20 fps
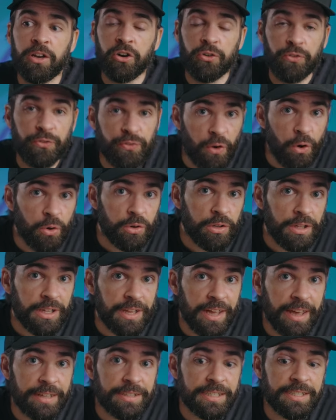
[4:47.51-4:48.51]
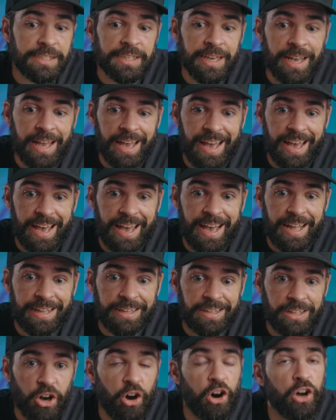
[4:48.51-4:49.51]
focal lengths
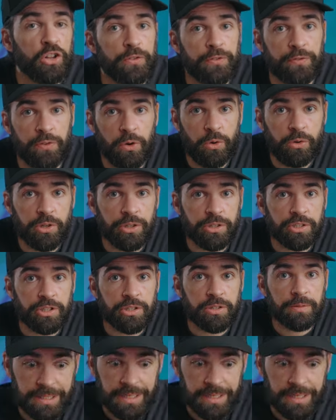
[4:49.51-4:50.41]
and autofocus.